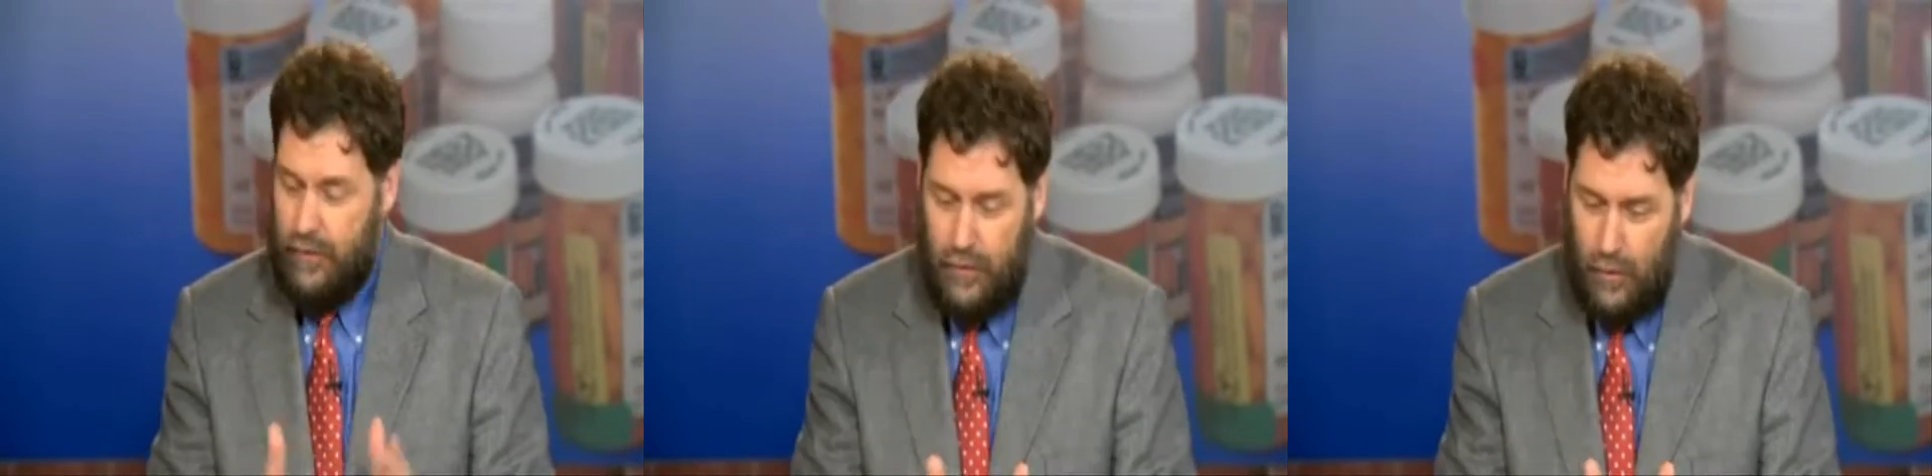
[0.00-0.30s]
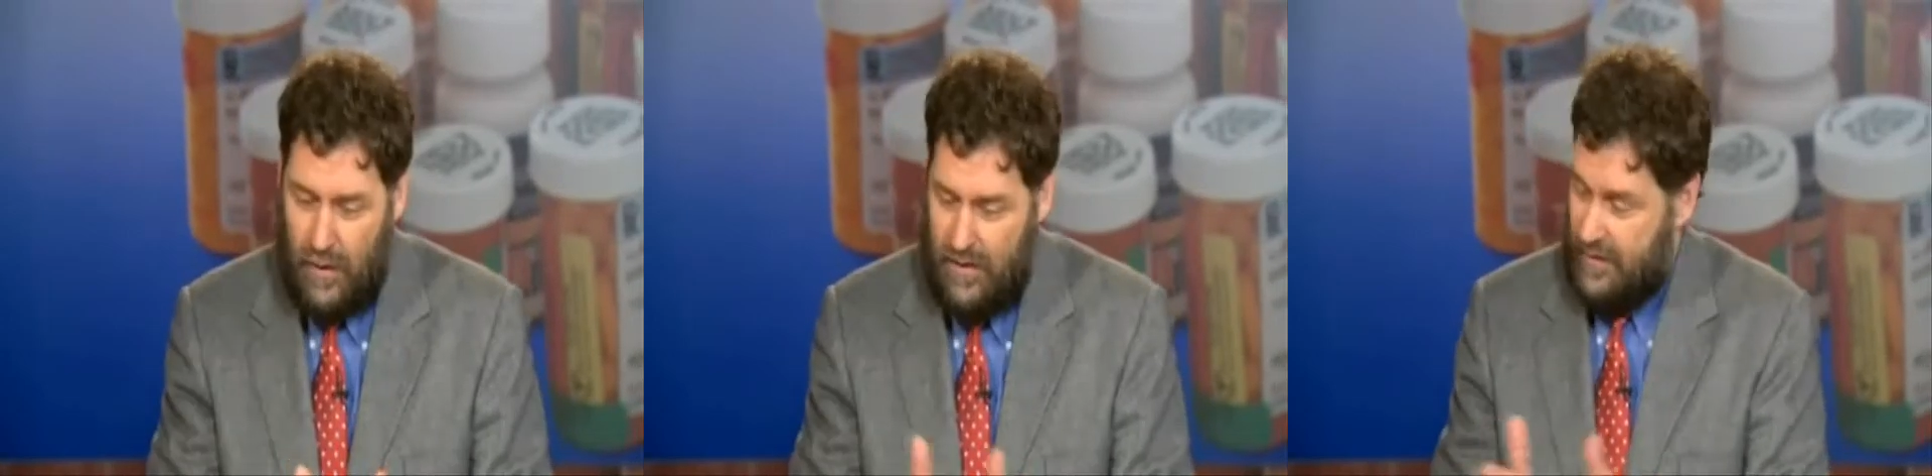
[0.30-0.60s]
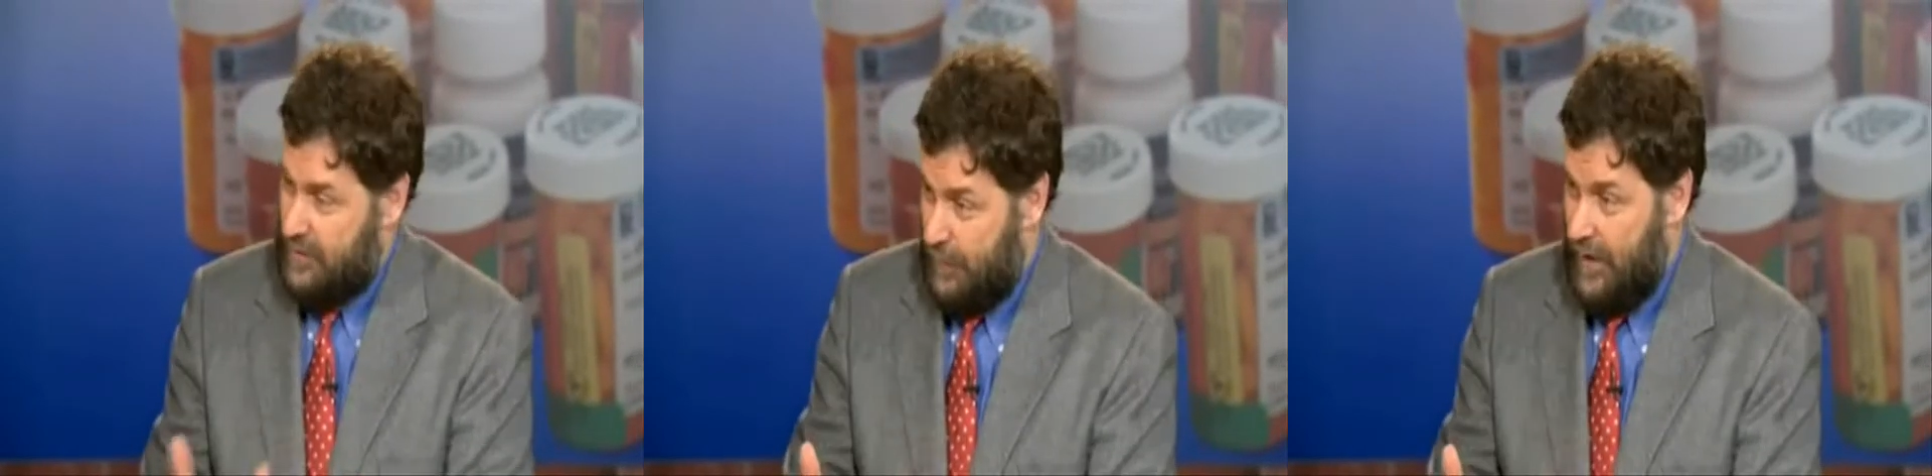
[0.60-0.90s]
Newer
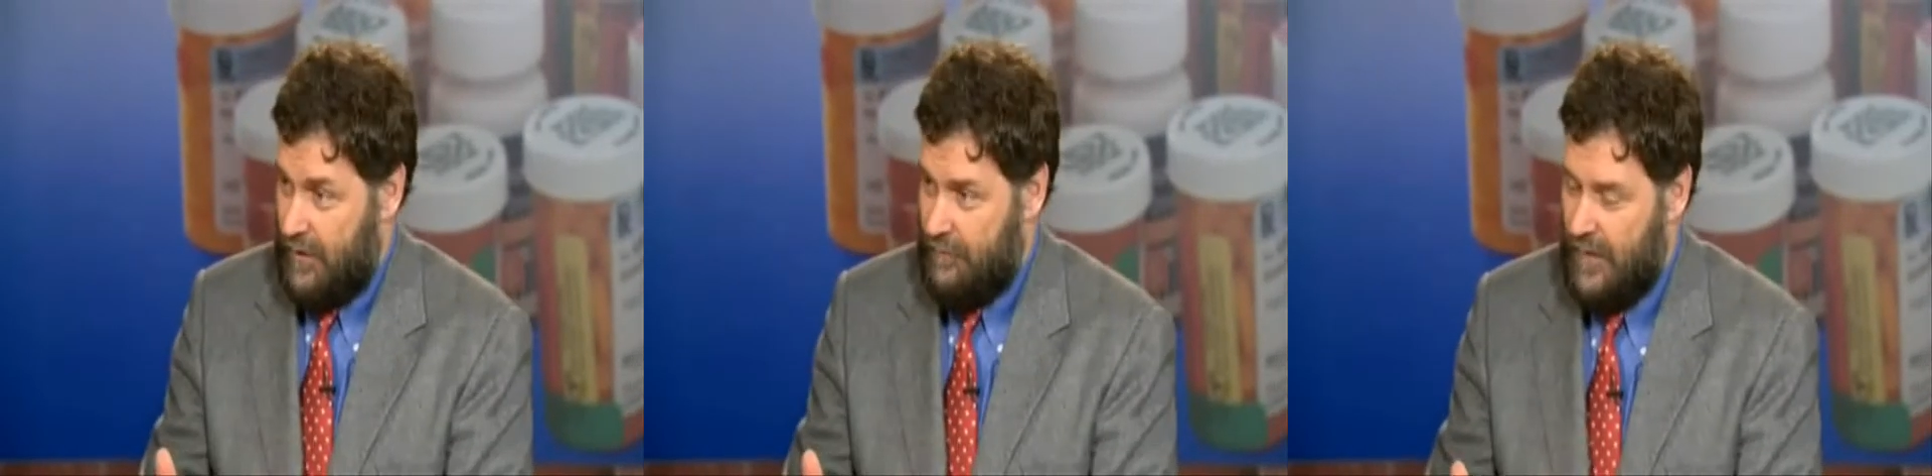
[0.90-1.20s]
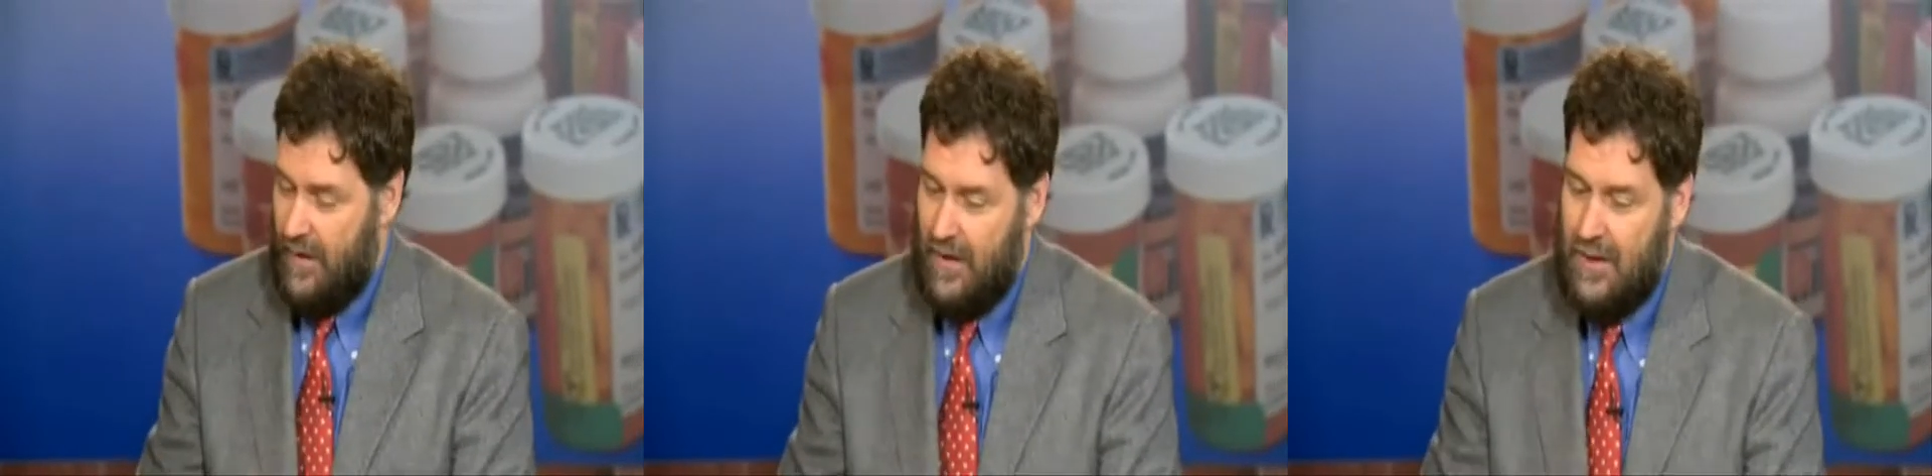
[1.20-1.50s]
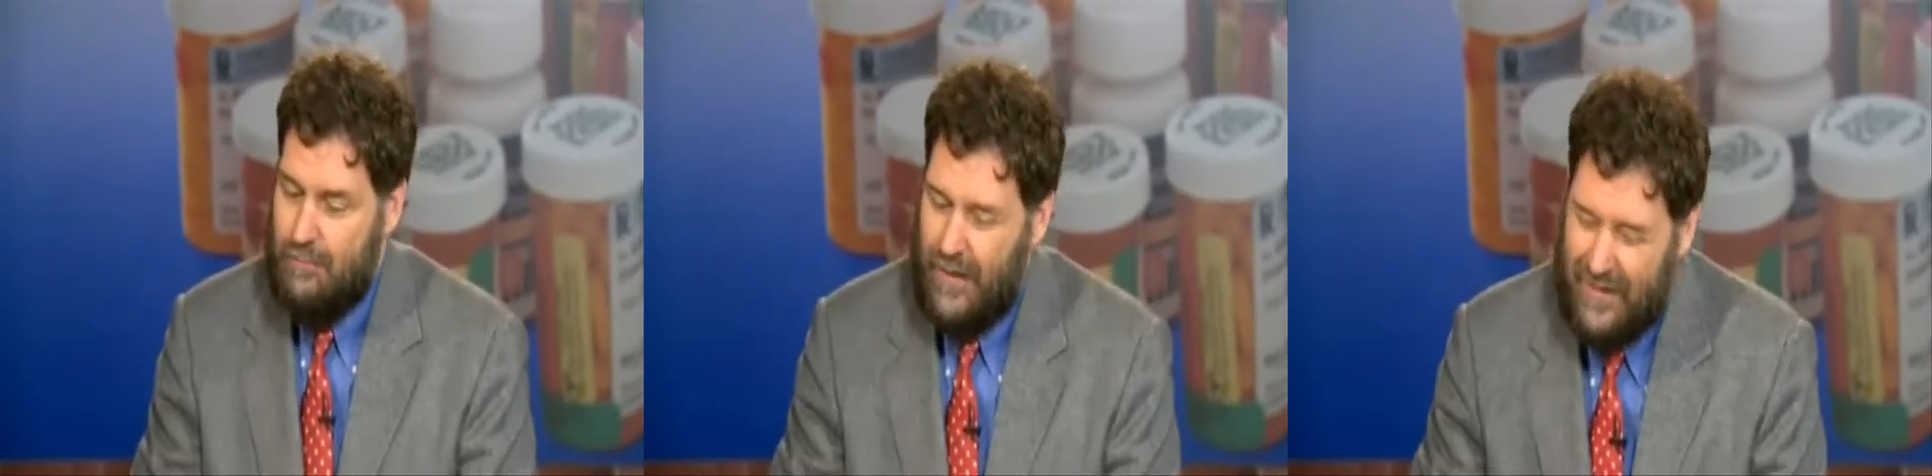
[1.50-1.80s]
is better.
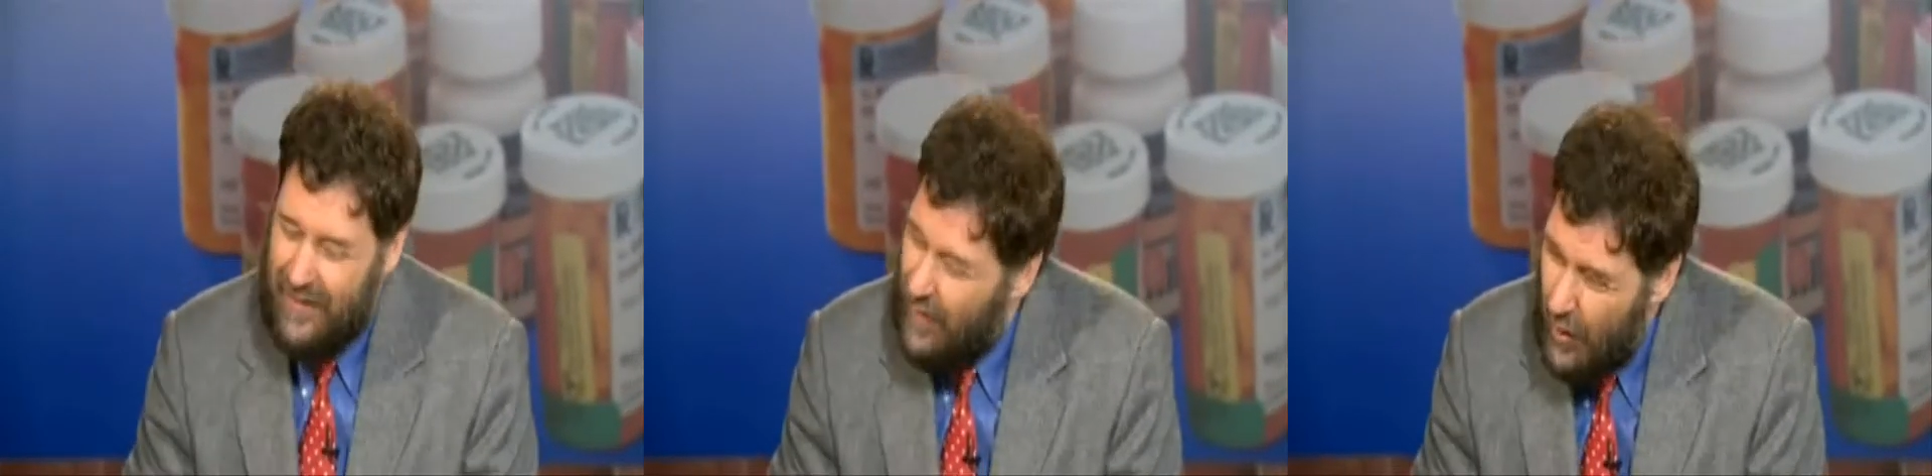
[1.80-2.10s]
But